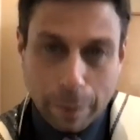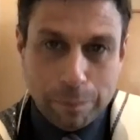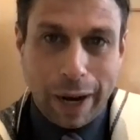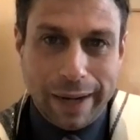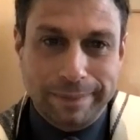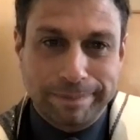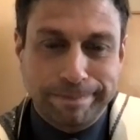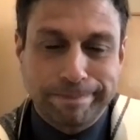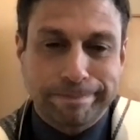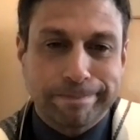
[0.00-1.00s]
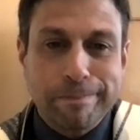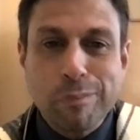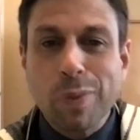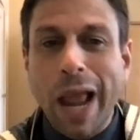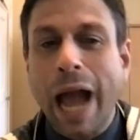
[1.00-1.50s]
But
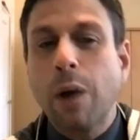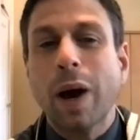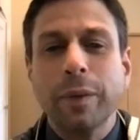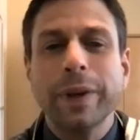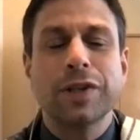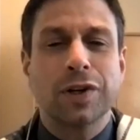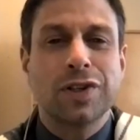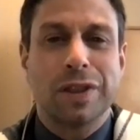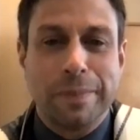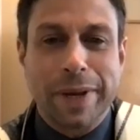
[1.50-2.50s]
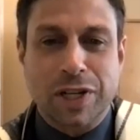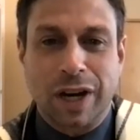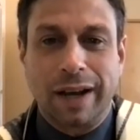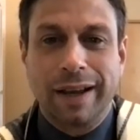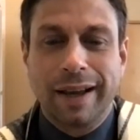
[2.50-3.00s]
I want to return to the
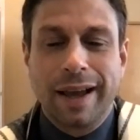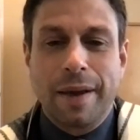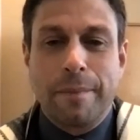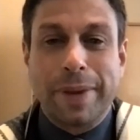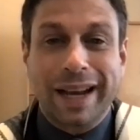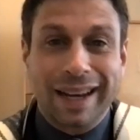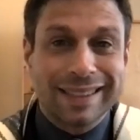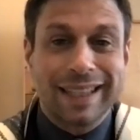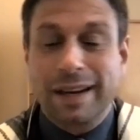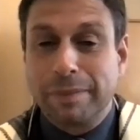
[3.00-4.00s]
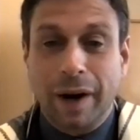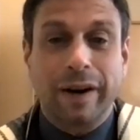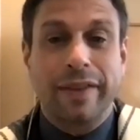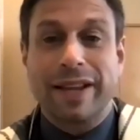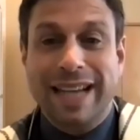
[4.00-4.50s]
Mishnah, because the
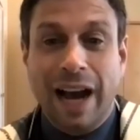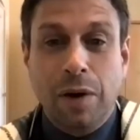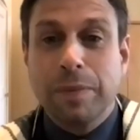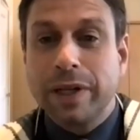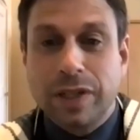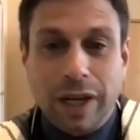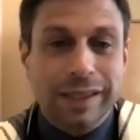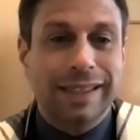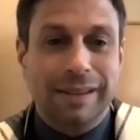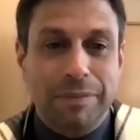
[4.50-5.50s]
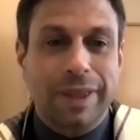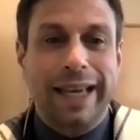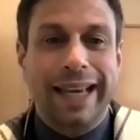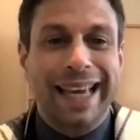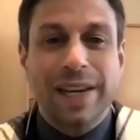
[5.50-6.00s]
Gemara, the Talmud, does
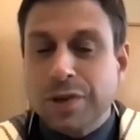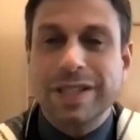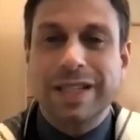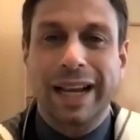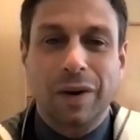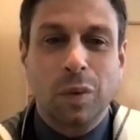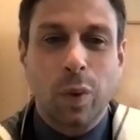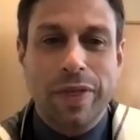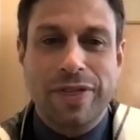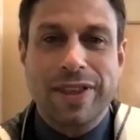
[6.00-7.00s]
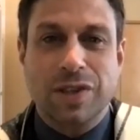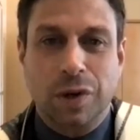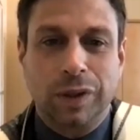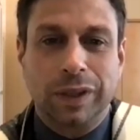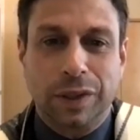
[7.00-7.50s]
something interesting with this
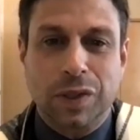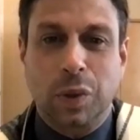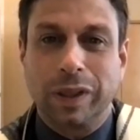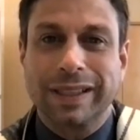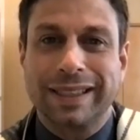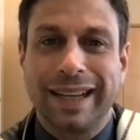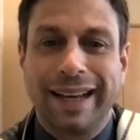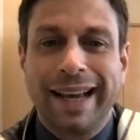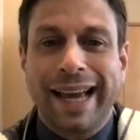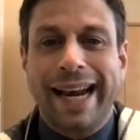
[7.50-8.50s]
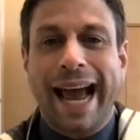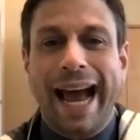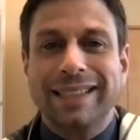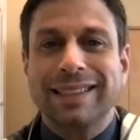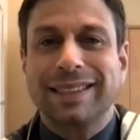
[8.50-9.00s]
earlier source. It
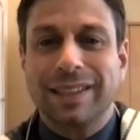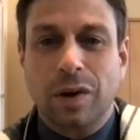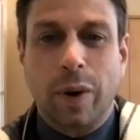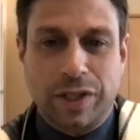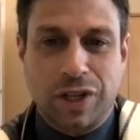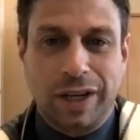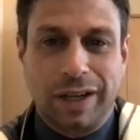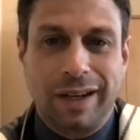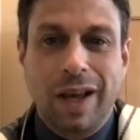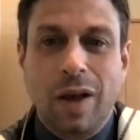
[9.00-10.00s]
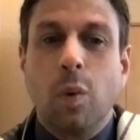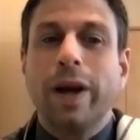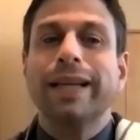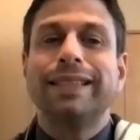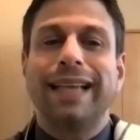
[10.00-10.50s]
asks a question: what
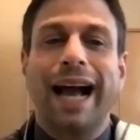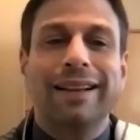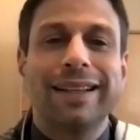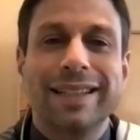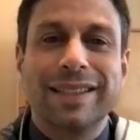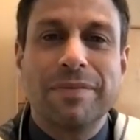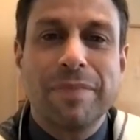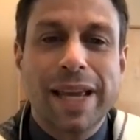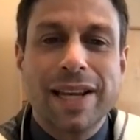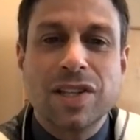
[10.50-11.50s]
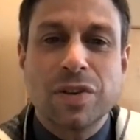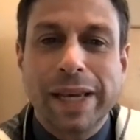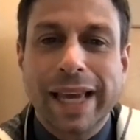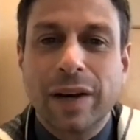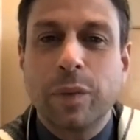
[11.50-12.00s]
exactly does it mean to
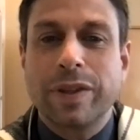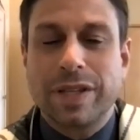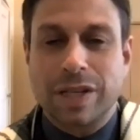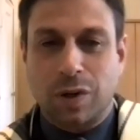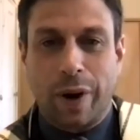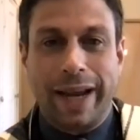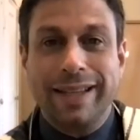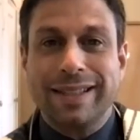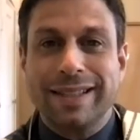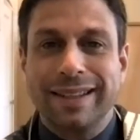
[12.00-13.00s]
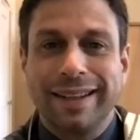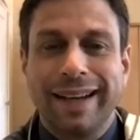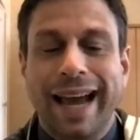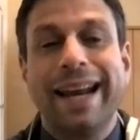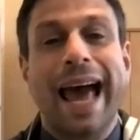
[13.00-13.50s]
begin with disgrace
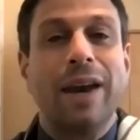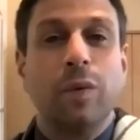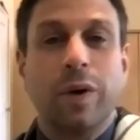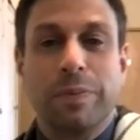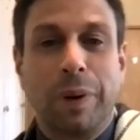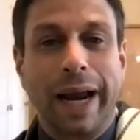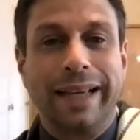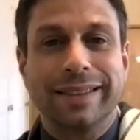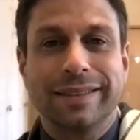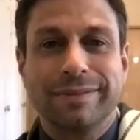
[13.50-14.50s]
and end with praise?